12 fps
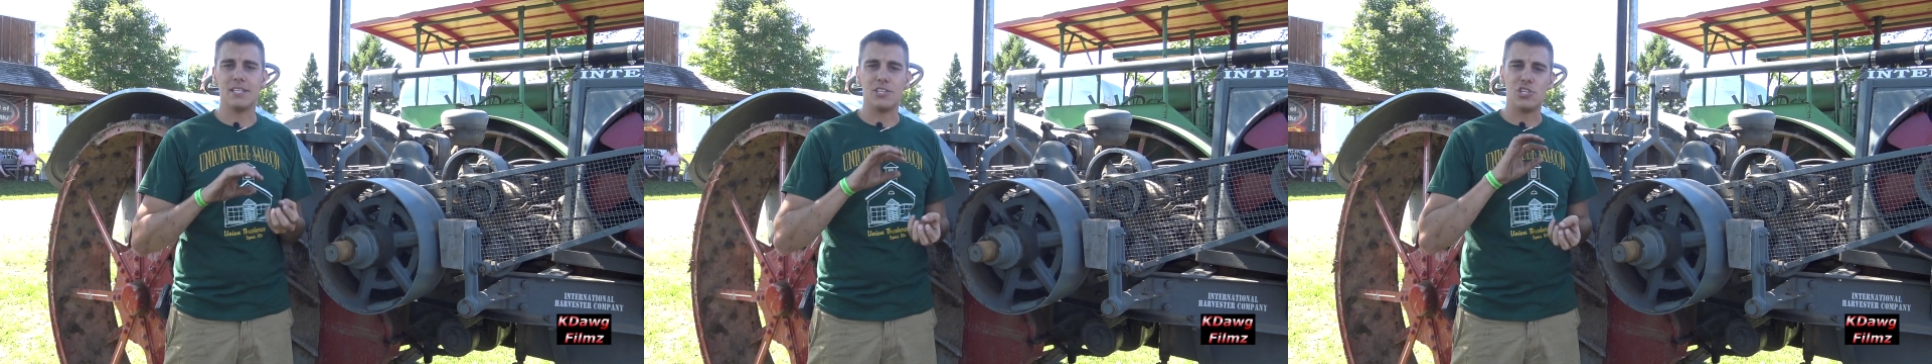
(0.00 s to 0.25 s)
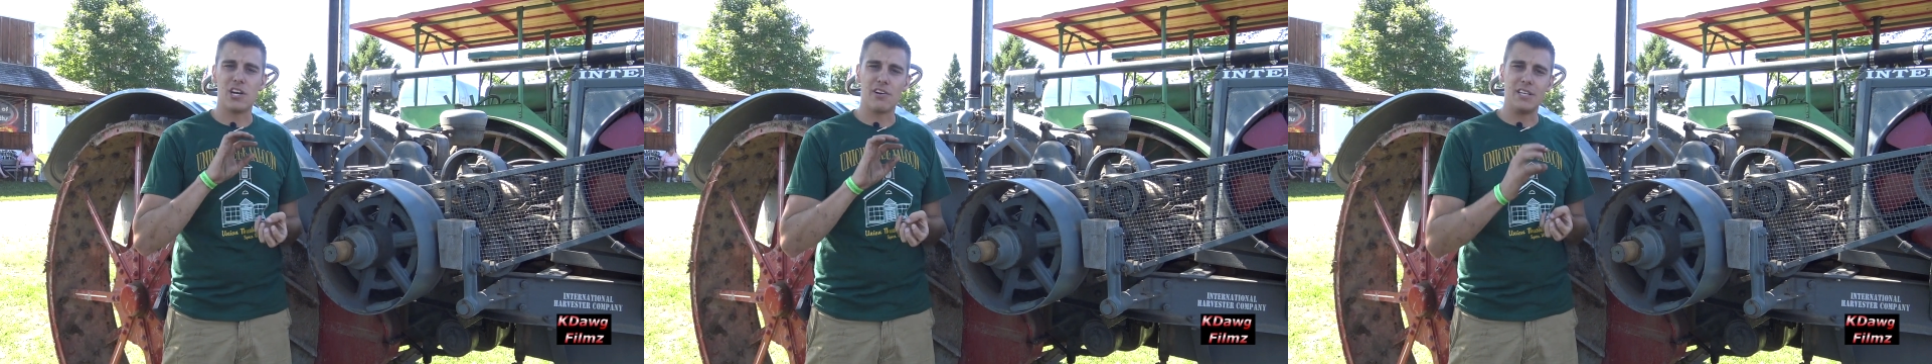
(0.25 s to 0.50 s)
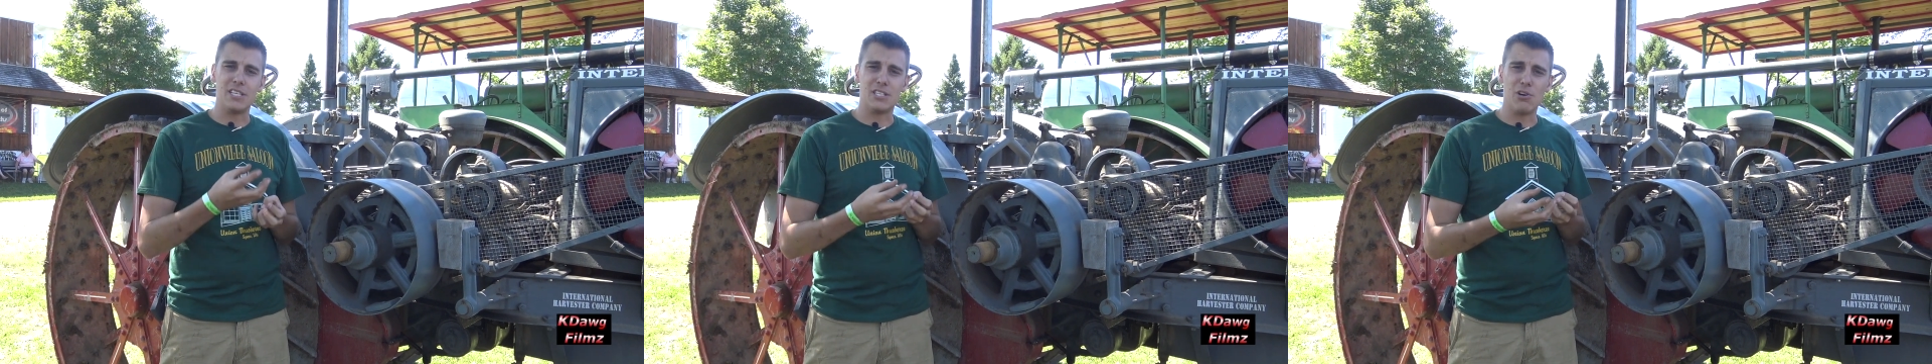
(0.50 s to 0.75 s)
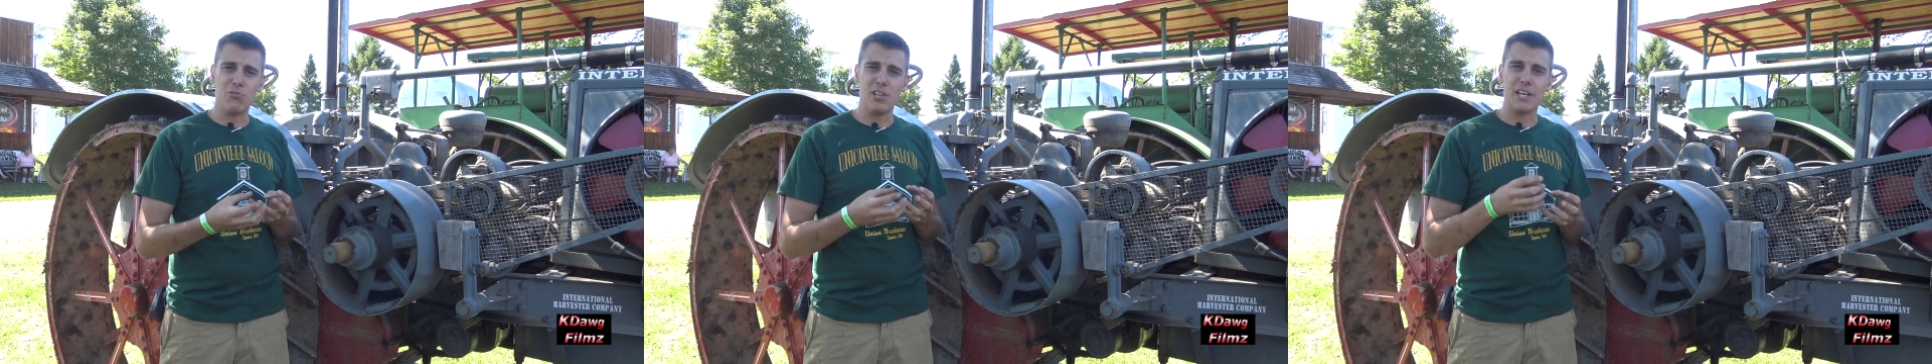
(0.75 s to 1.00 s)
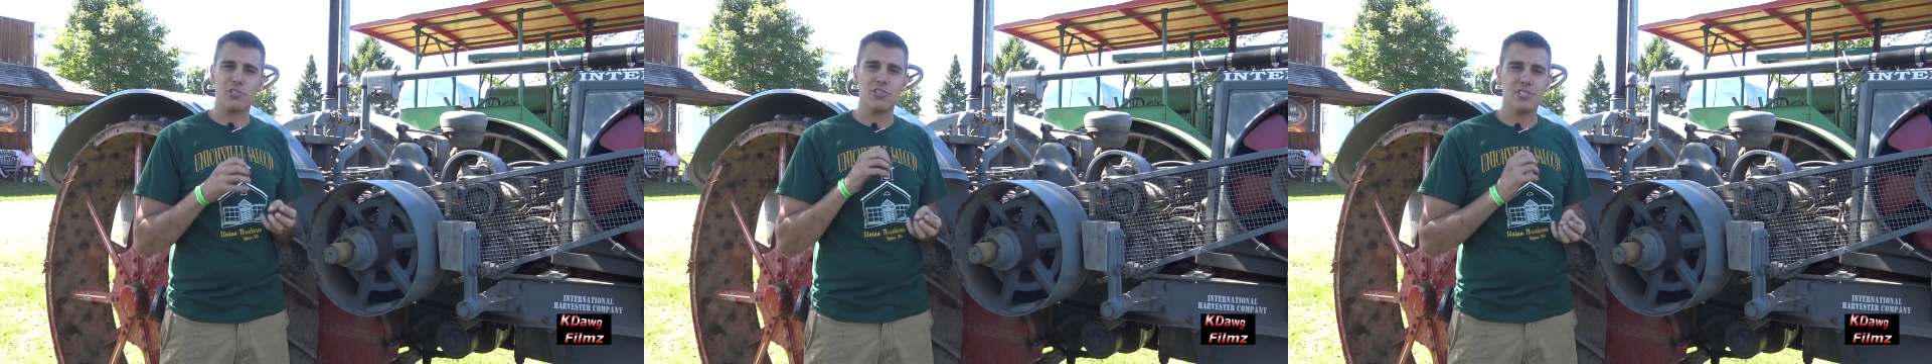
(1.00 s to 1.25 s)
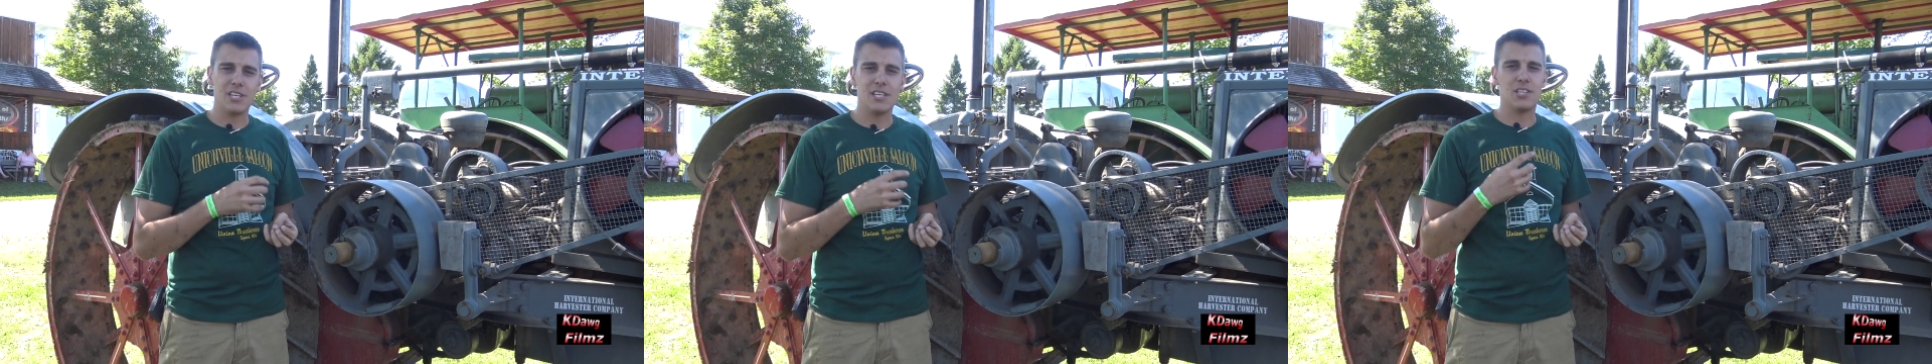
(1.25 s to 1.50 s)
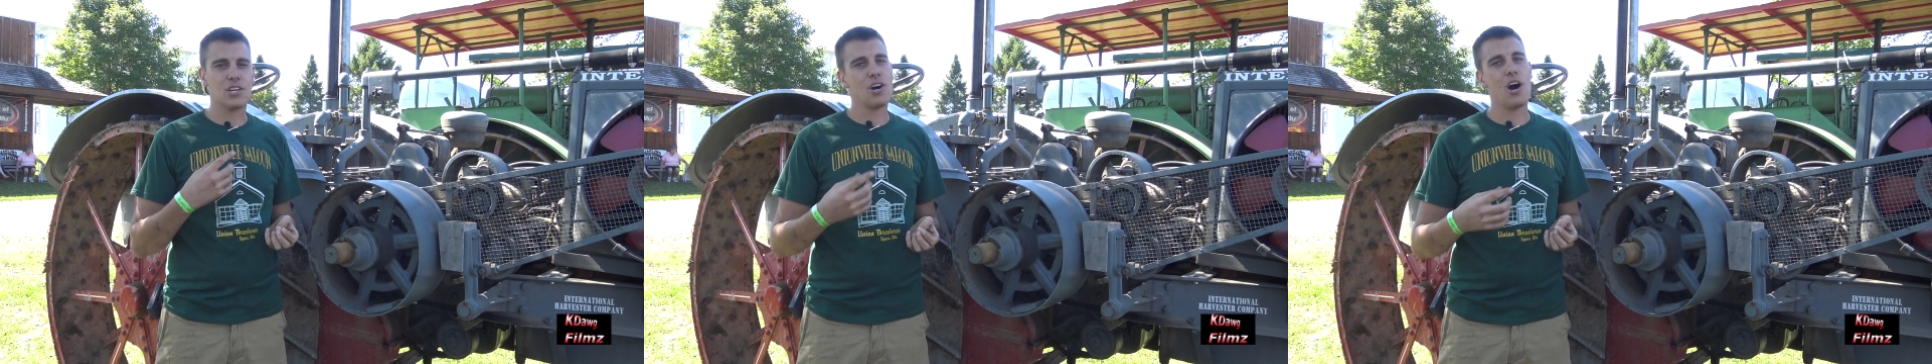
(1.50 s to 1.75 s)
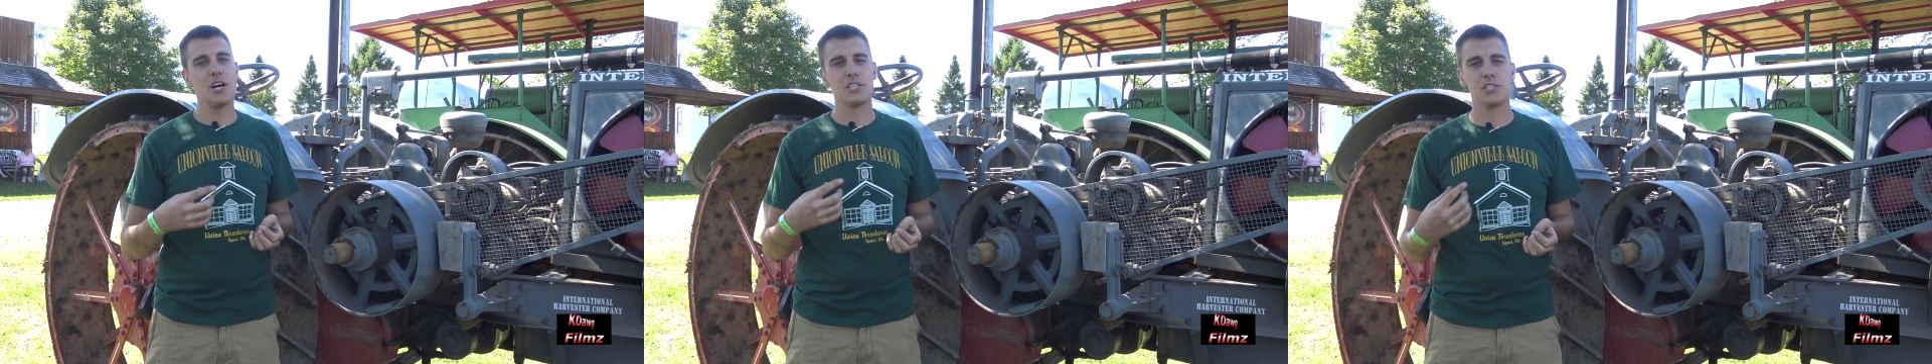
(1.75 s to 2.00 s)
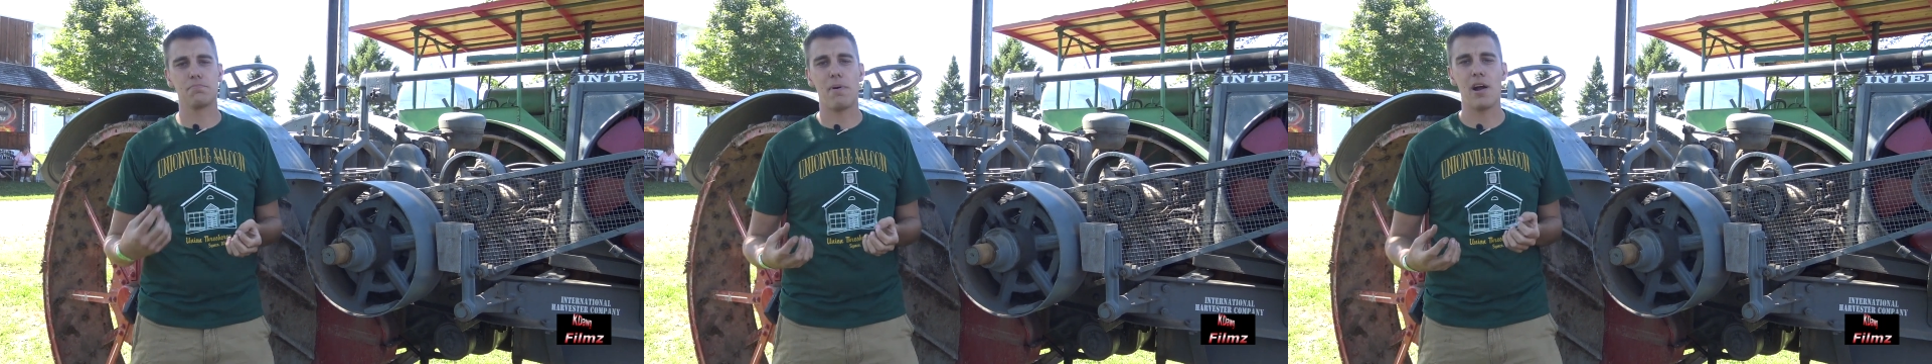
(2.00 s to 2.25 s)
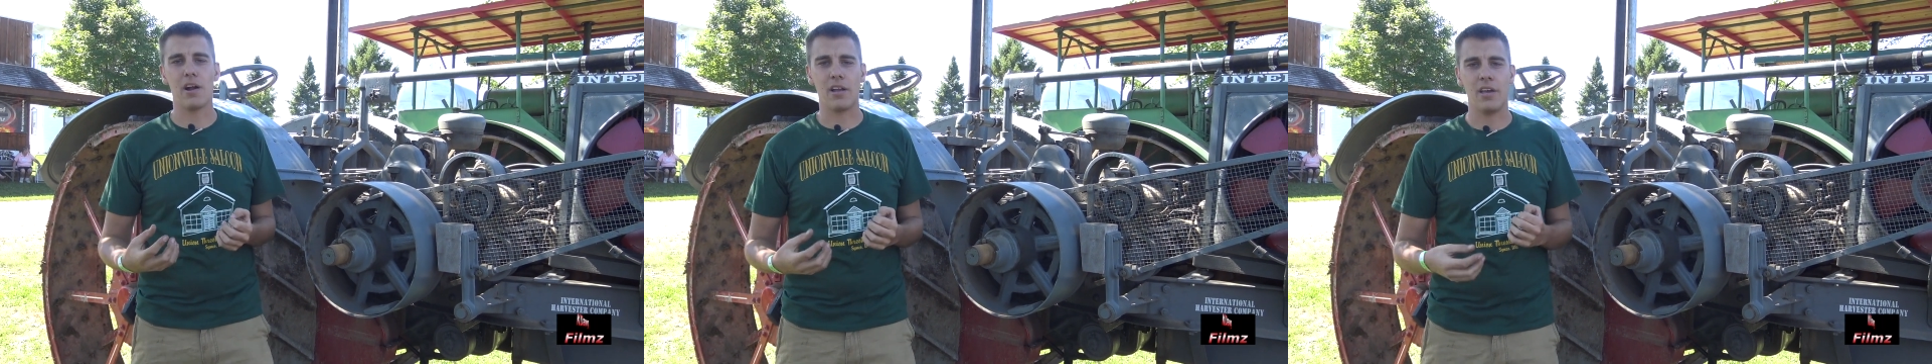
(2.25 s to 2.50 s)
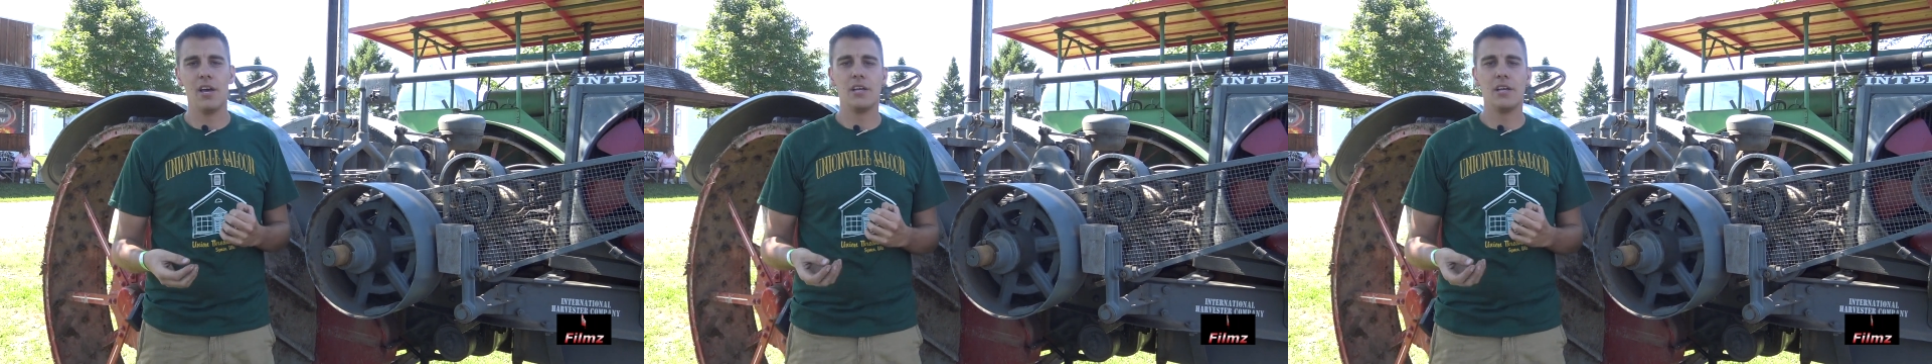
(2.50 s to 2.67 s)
and it generates its own electricity to cause spark